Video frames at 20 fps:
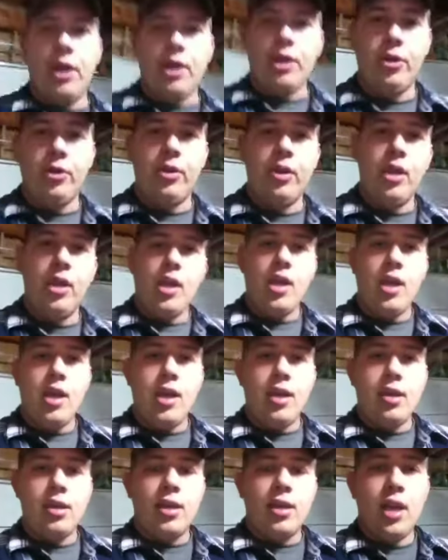out,
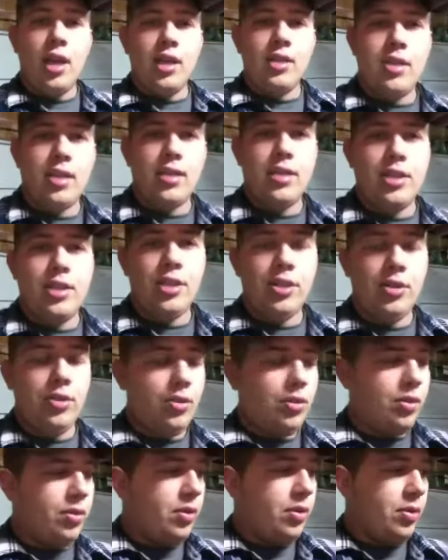caused it
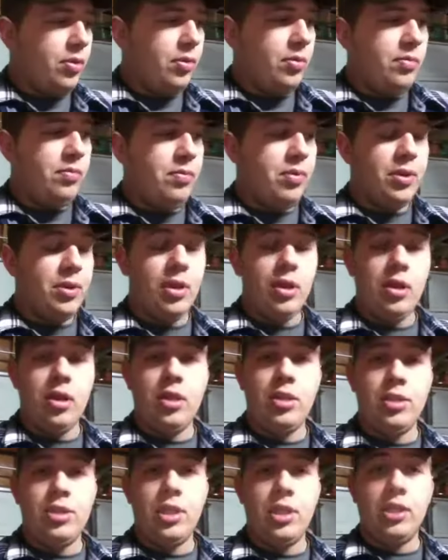to
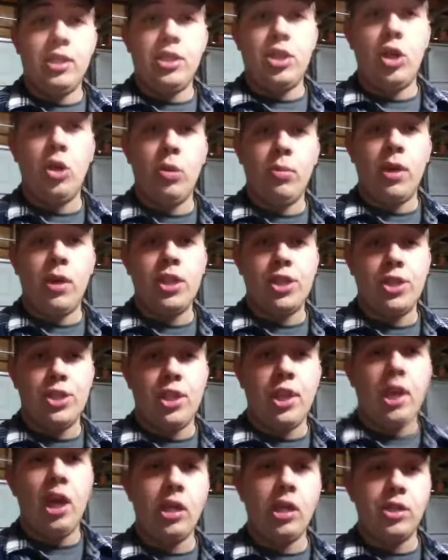push in too much
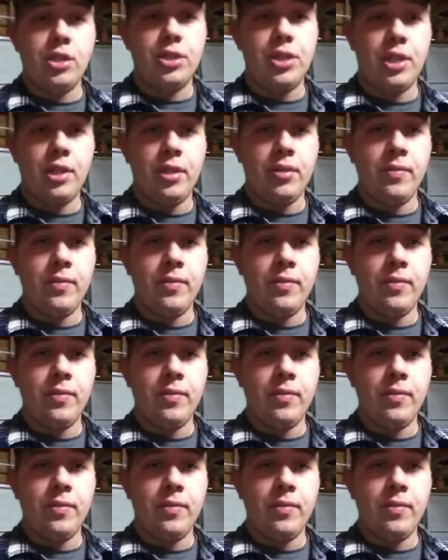oxygen.